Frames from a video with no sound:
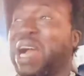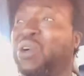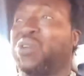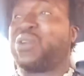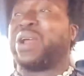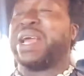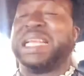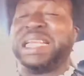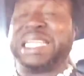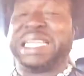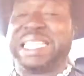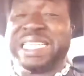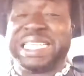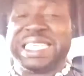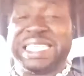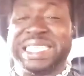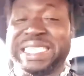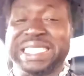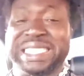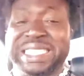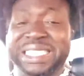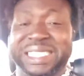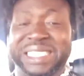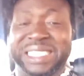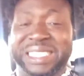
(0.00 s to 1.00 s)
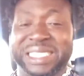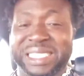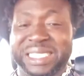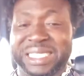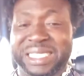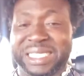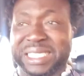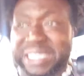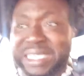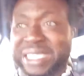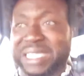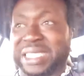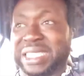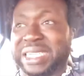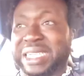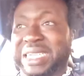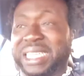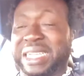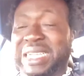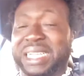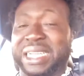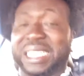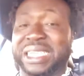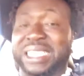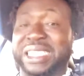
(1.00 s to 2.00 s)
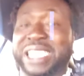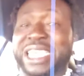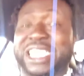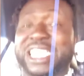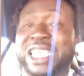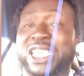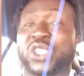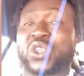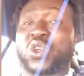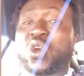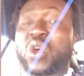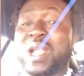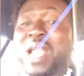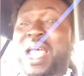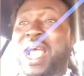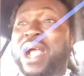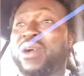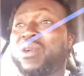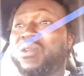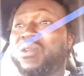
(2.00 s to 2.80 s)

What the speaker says: already. This is gonna